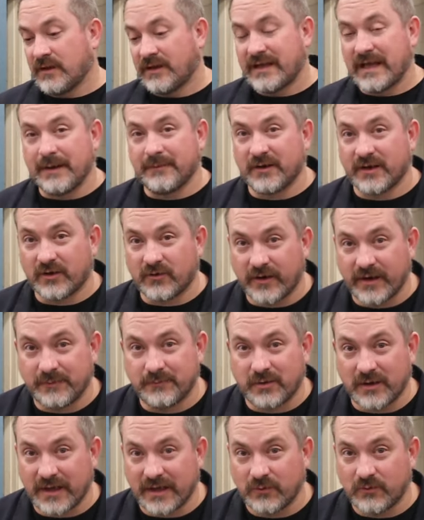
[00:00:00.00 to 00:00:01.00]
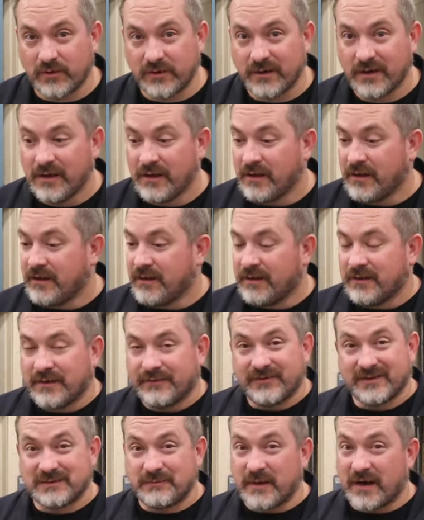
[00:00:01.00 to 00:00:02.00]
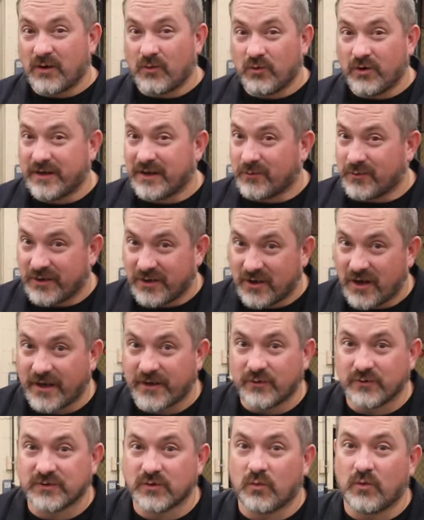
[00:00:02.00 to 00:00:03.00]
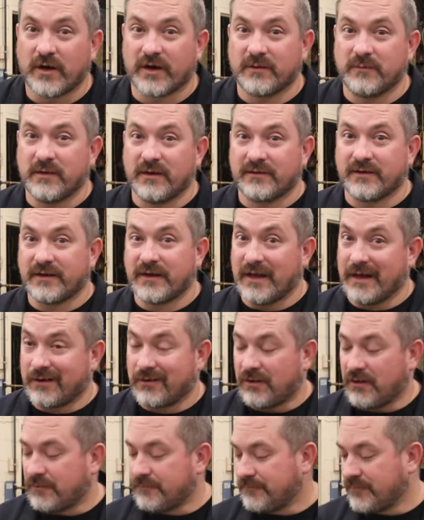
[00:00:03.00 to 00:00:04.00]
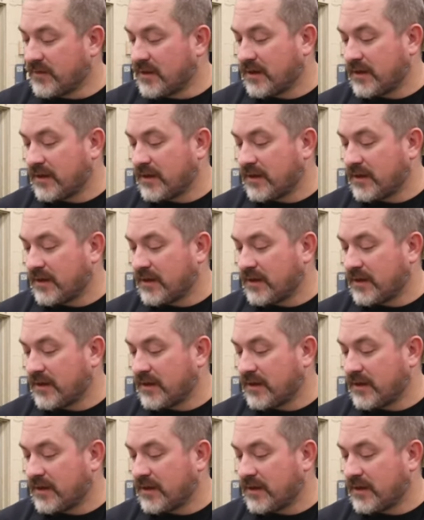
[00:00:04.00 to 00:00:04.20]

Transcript: cabinet grade plywood, if it's bare wood, I would not use the water method at all.